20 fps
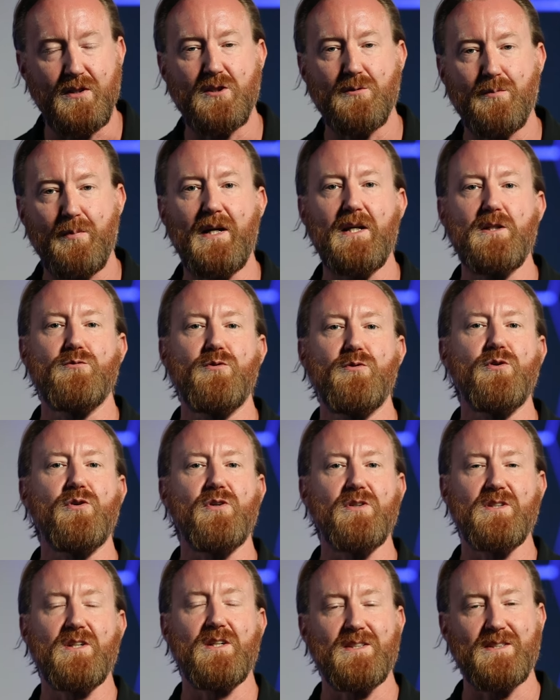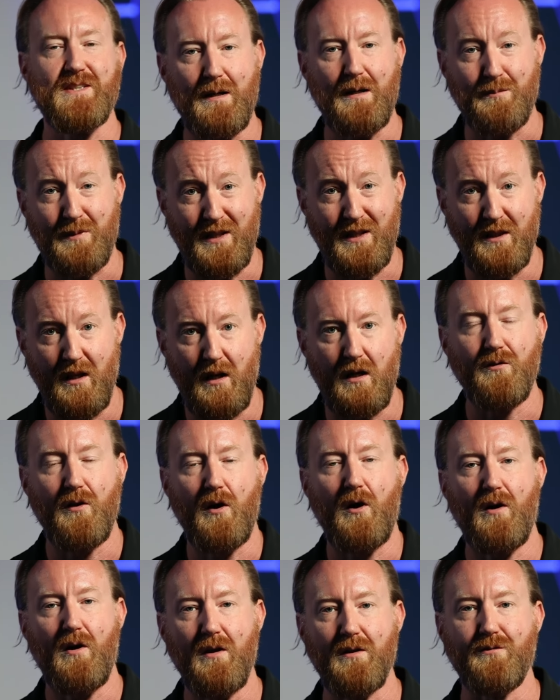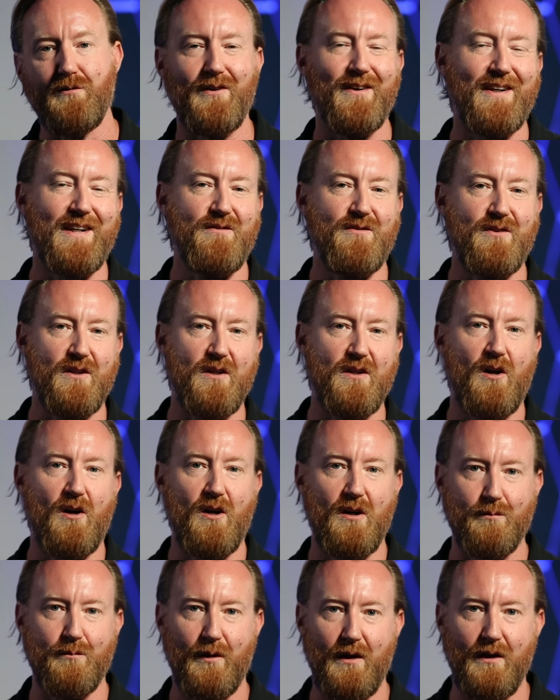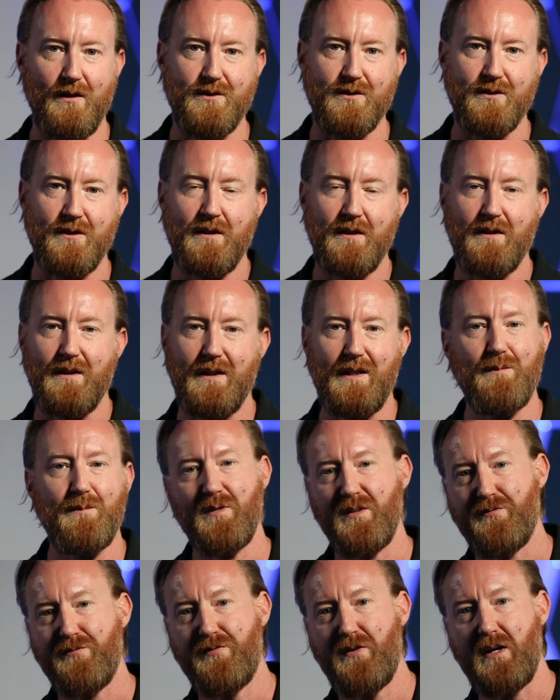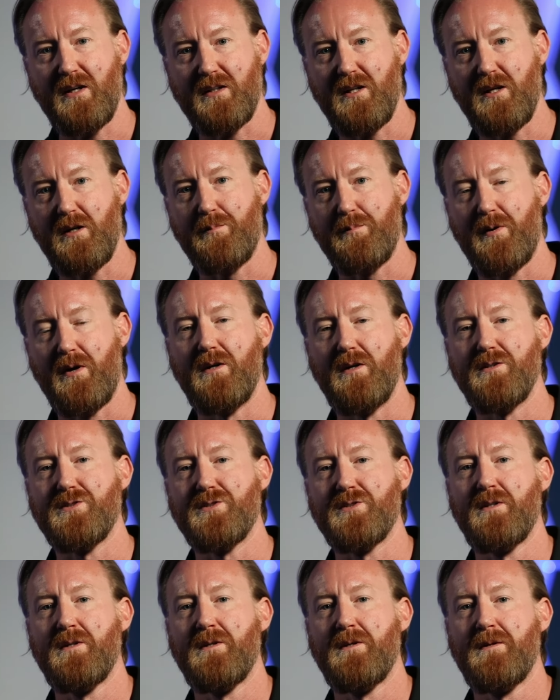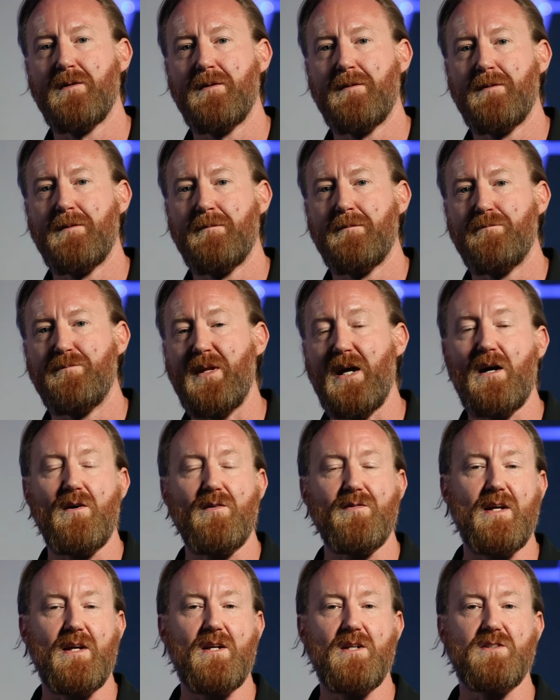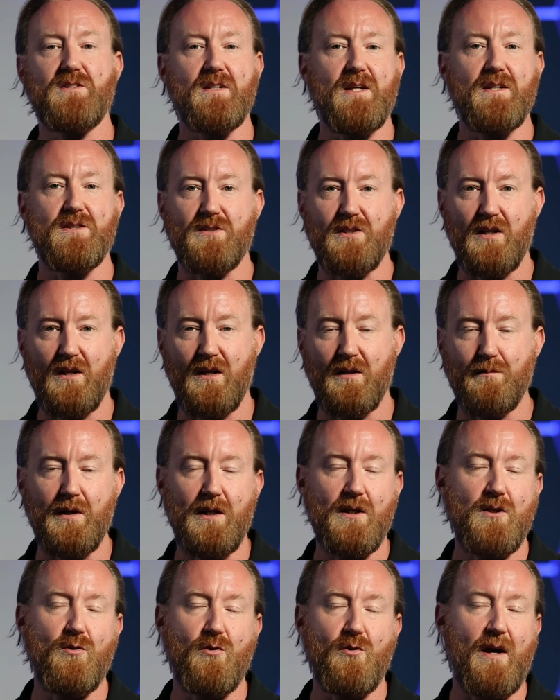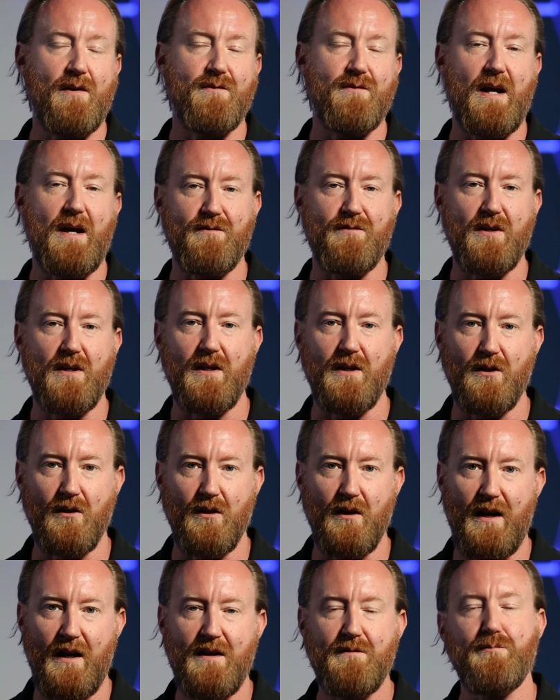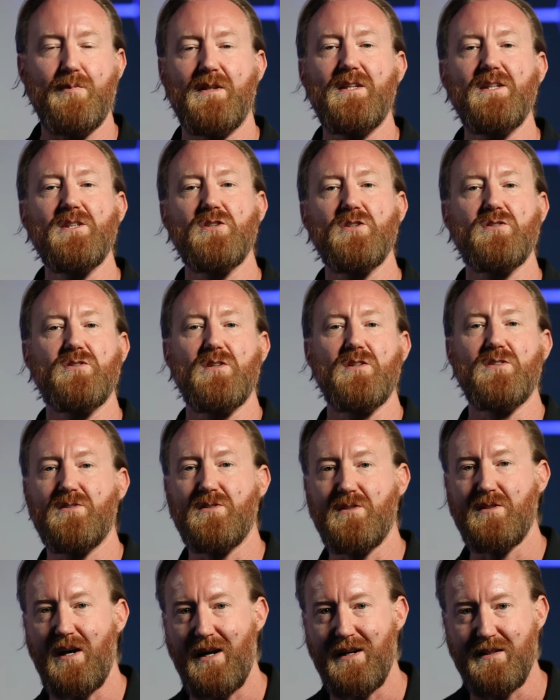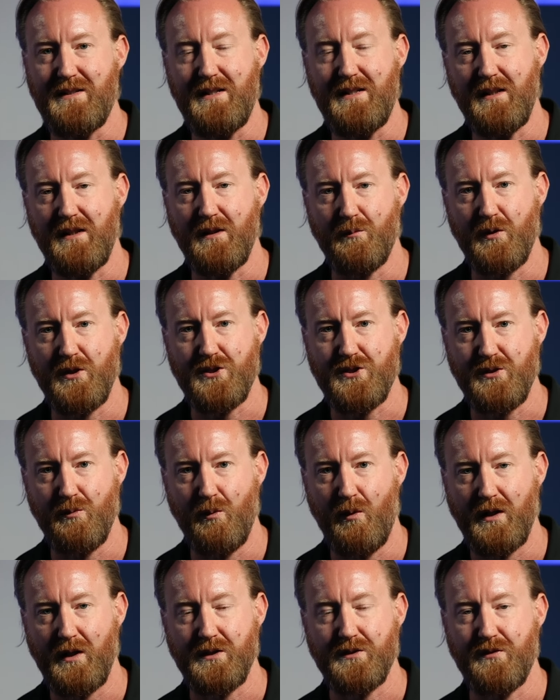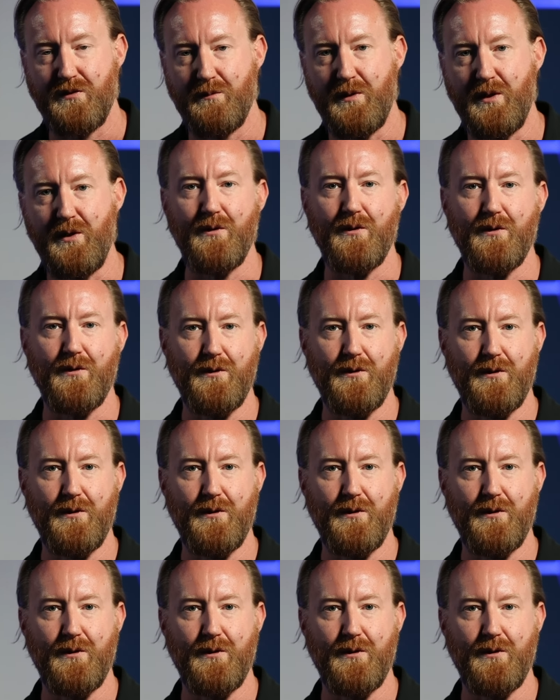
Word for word: in this place where you can accept and love all of her, even the dark parts, even the fucked up parts. Now, that doesn't necessarily mean you have to have that in your life, but this is a, ideally what she wants from you.